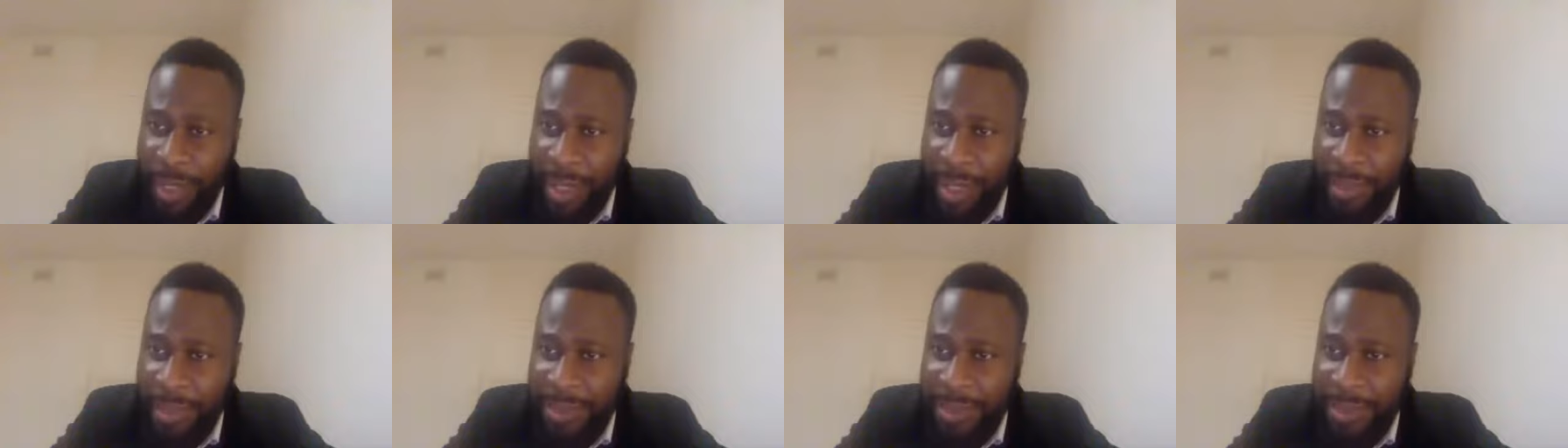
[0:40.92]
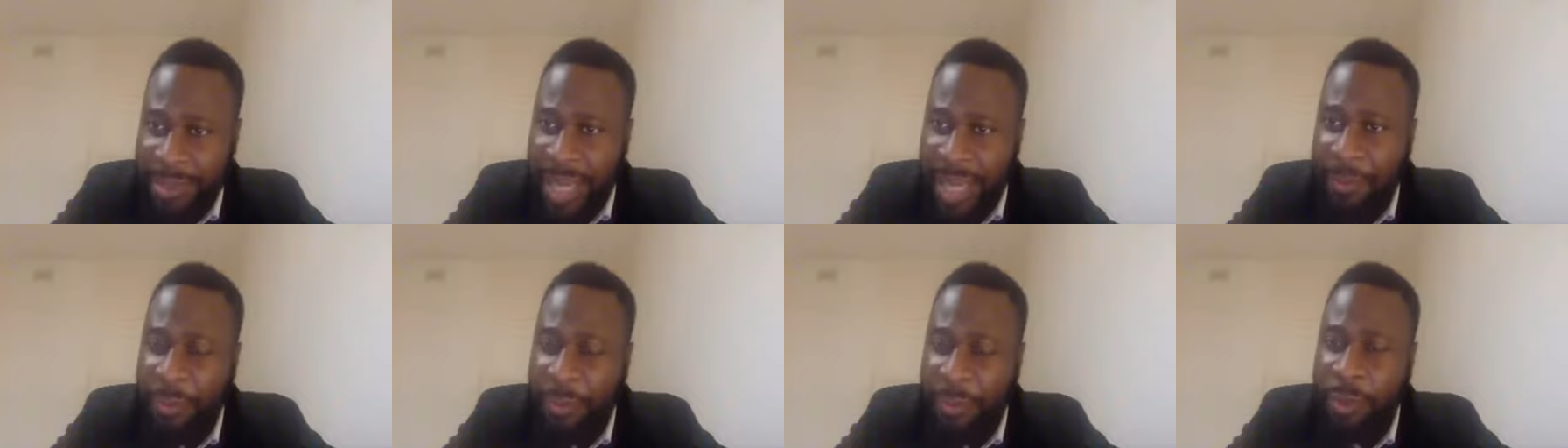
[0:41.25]

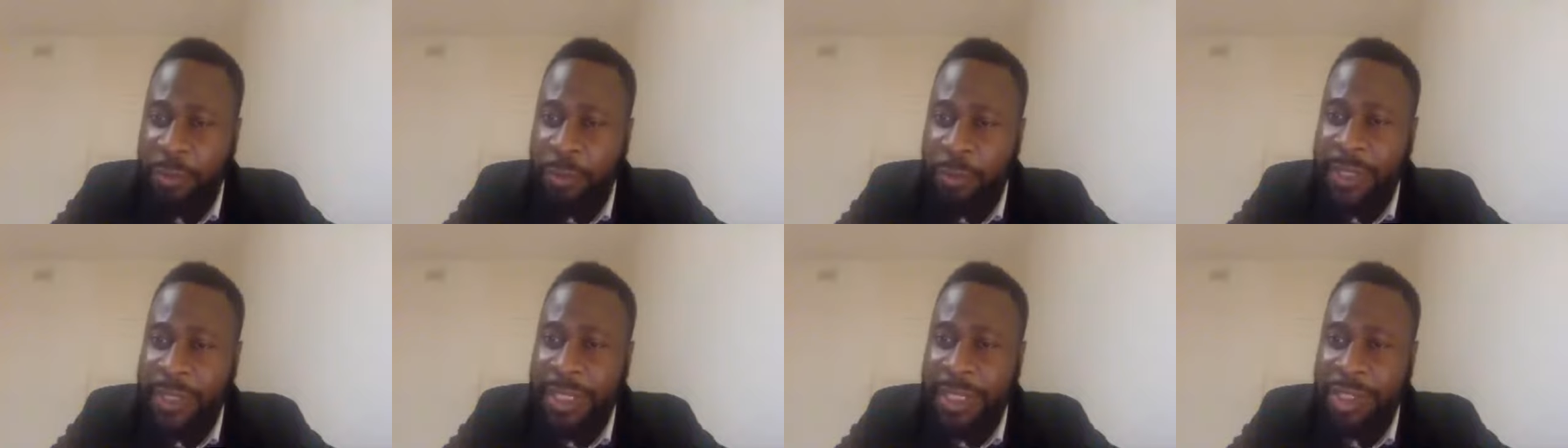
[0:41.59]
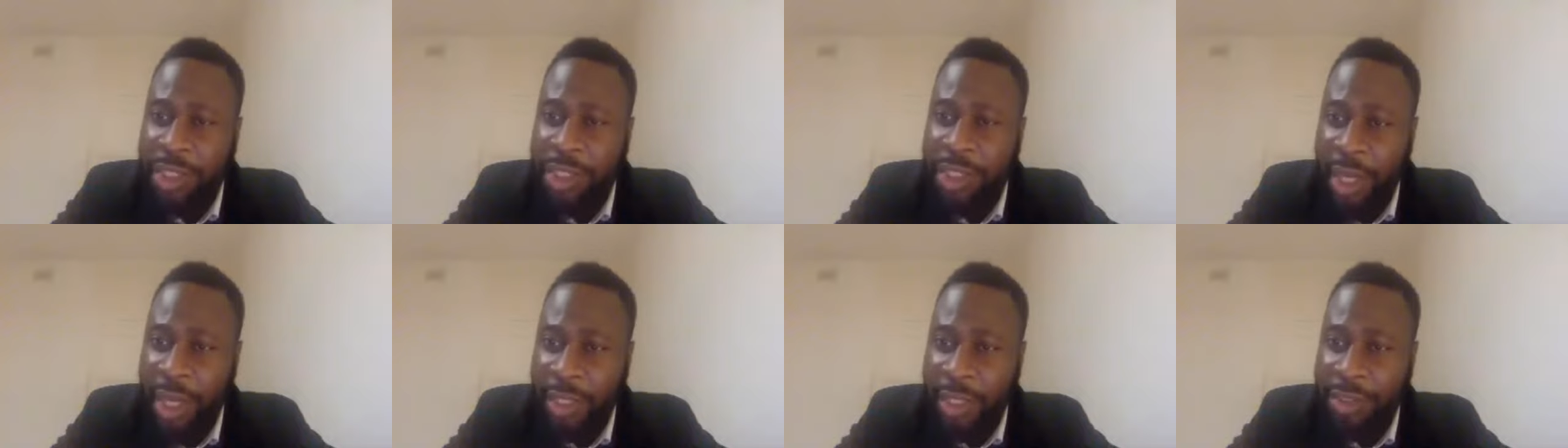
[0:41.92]
Samuel was a
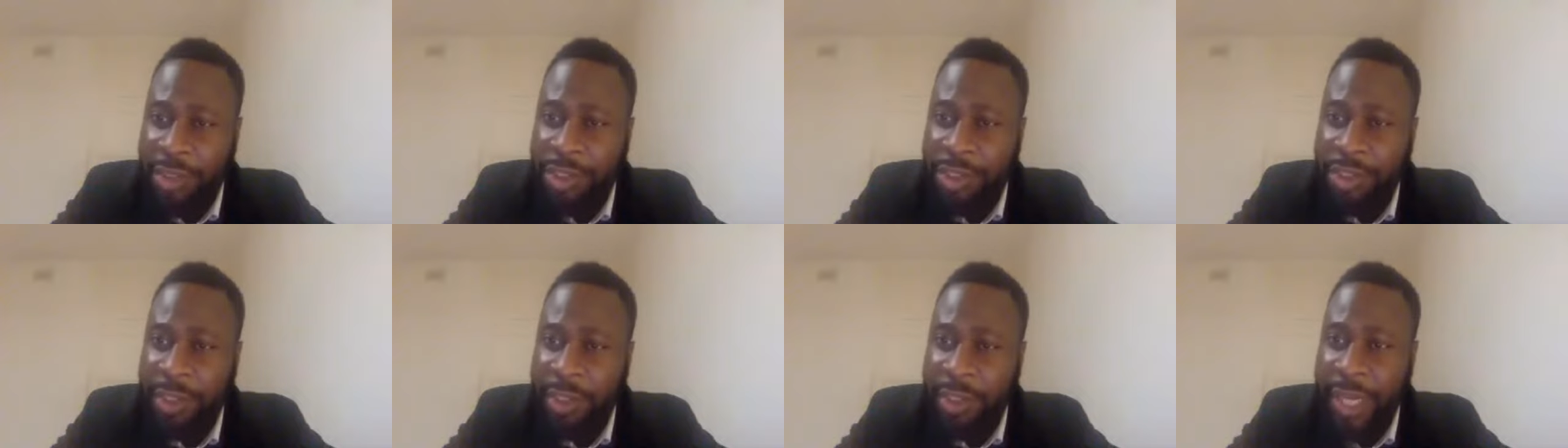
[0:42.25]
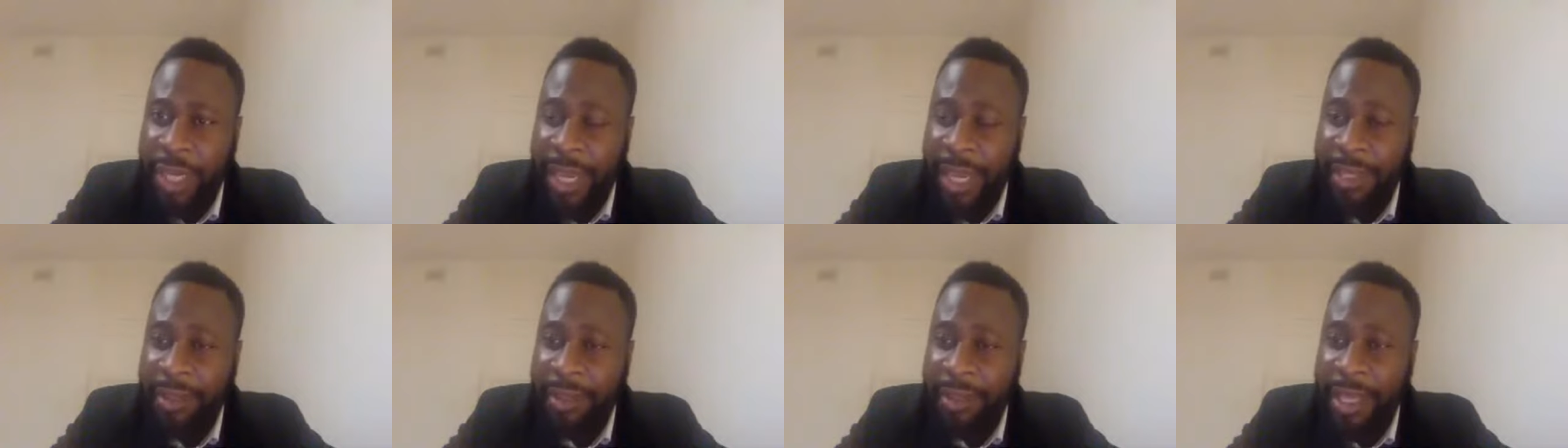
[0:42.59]
judge.
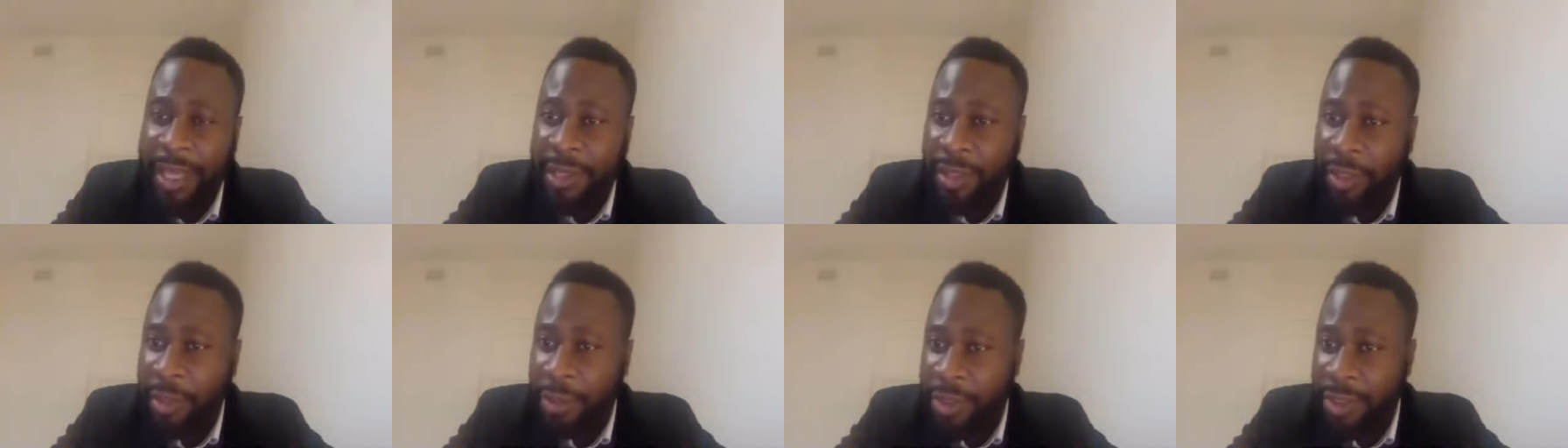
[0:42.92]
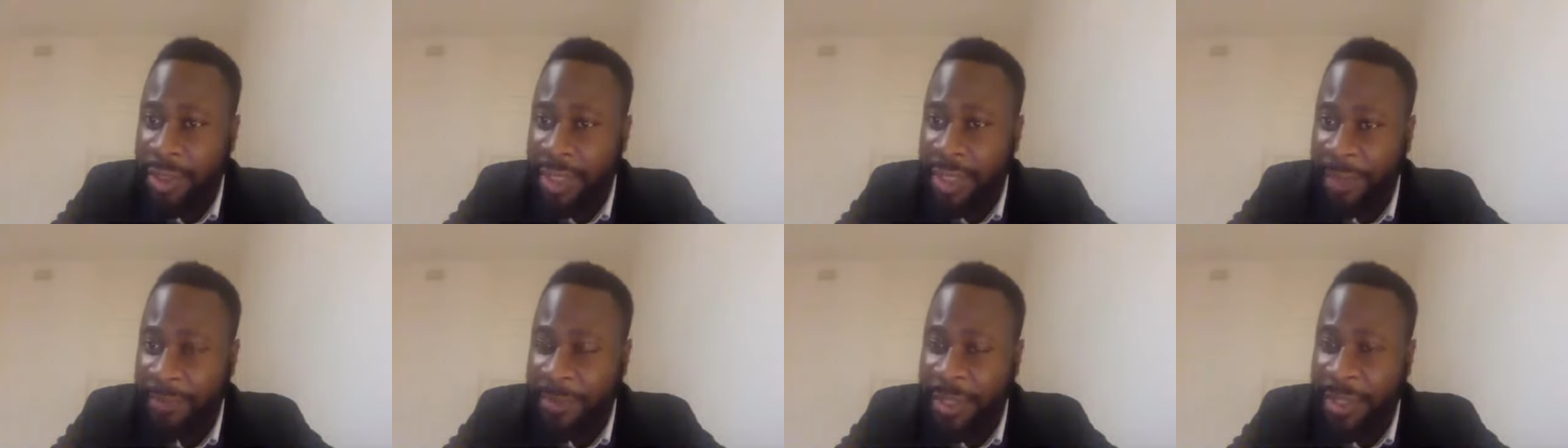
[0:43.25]
Okay, in, in those
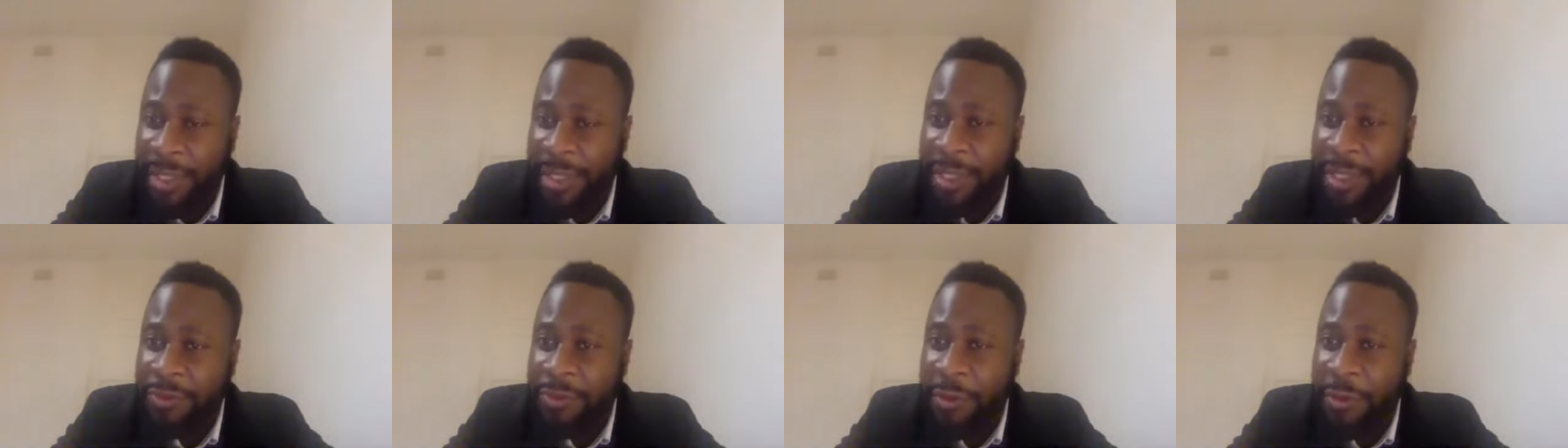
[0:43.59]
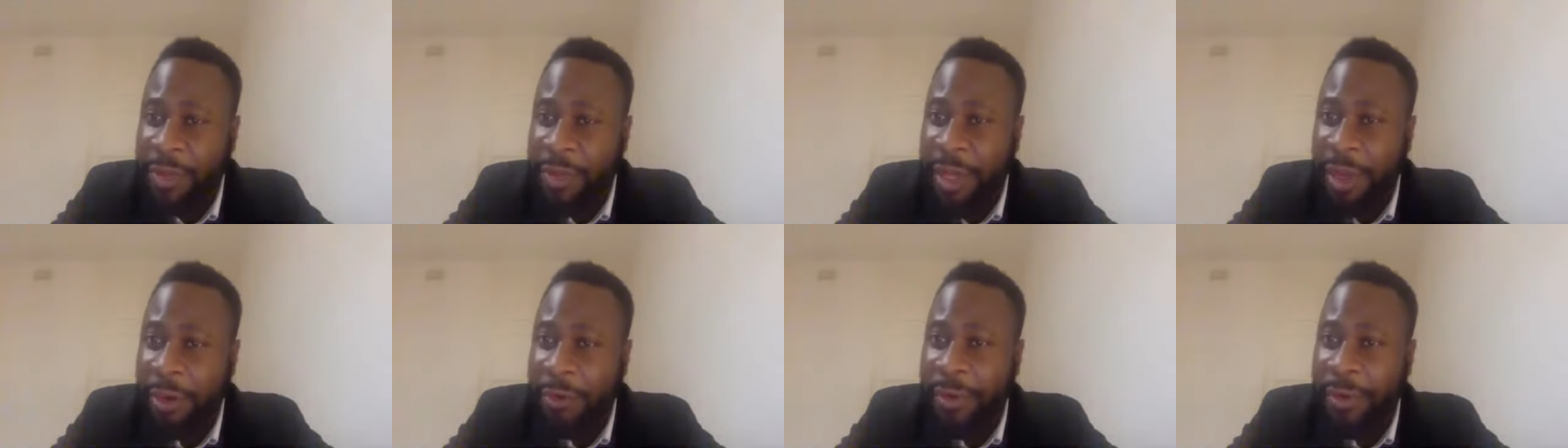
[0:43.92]
times in Israel,
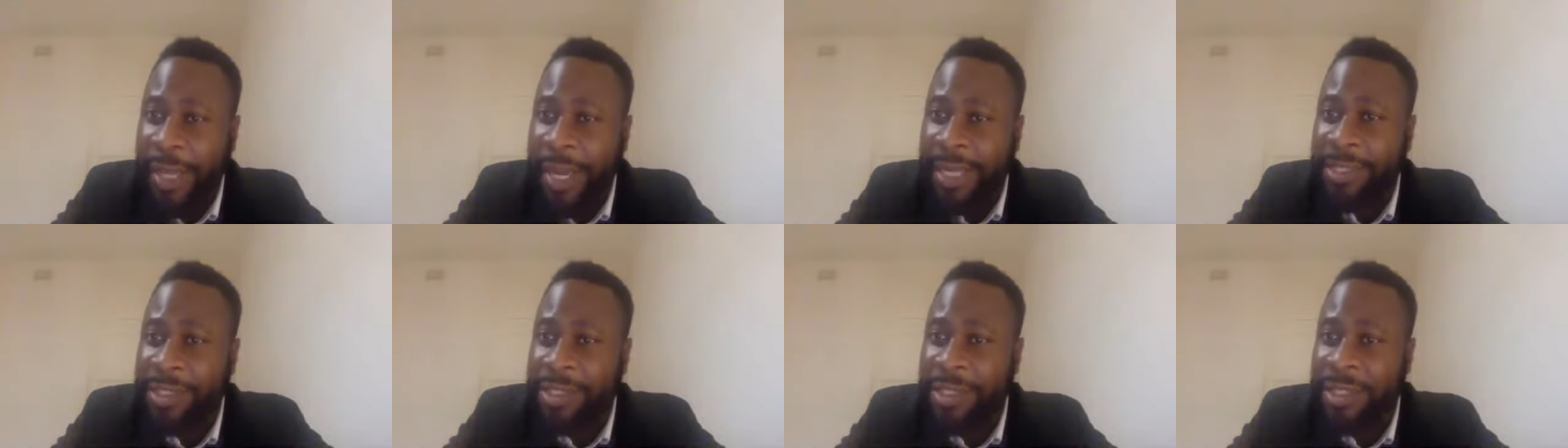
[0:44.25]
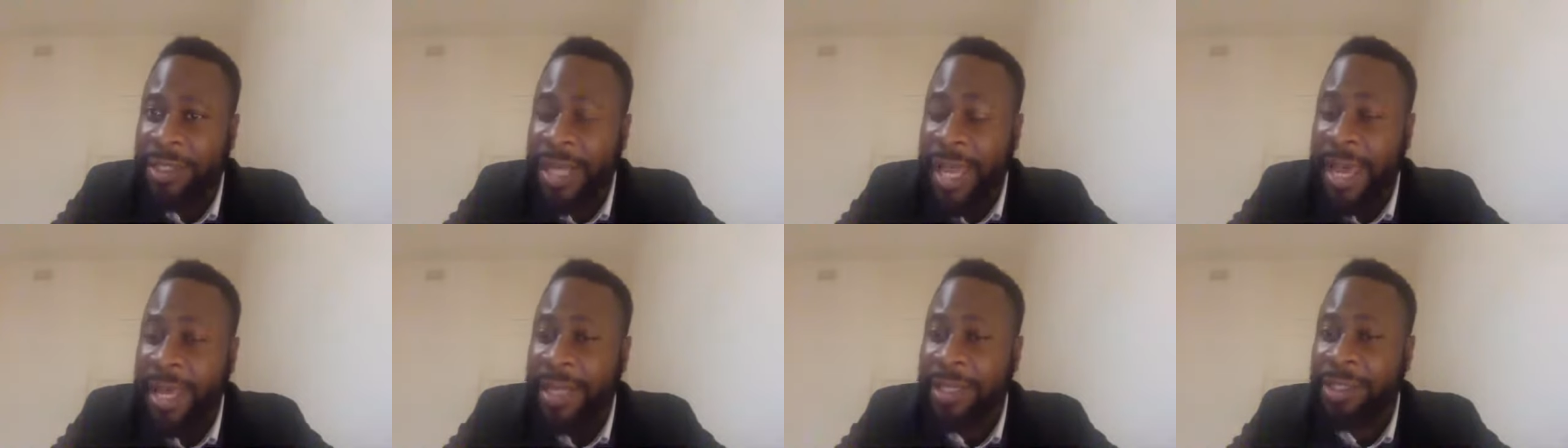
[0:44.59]
they only had
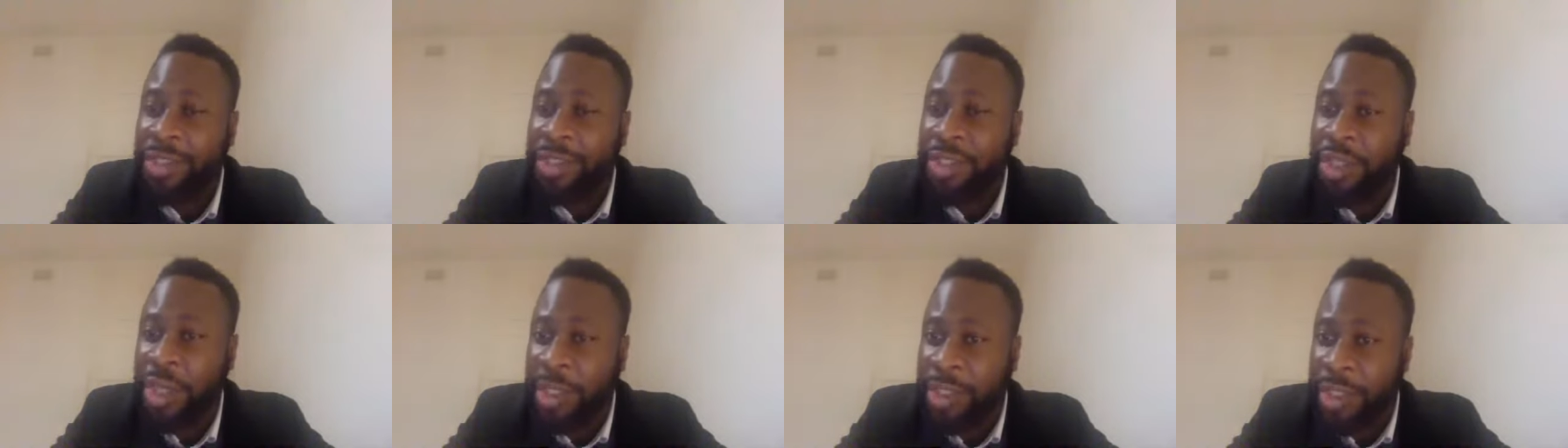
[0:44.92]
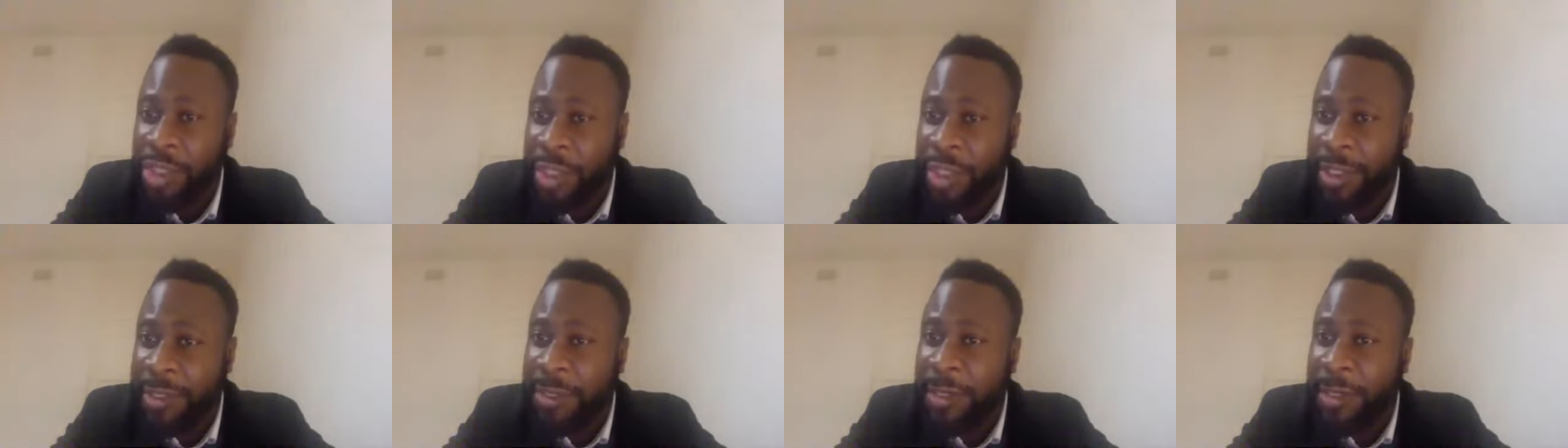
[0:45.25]
had
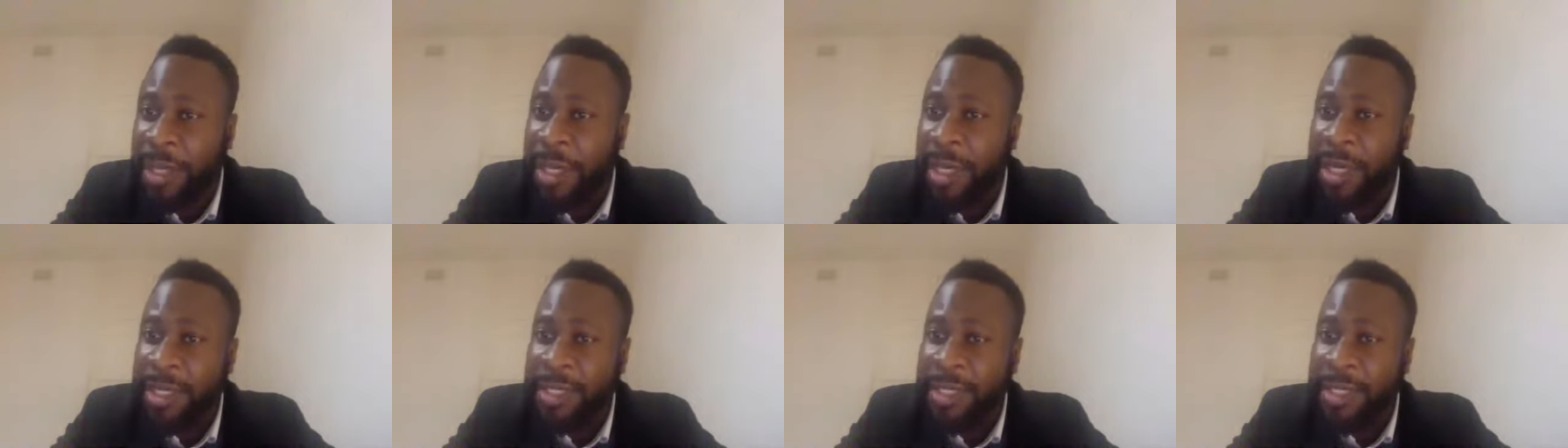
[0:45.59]
judges.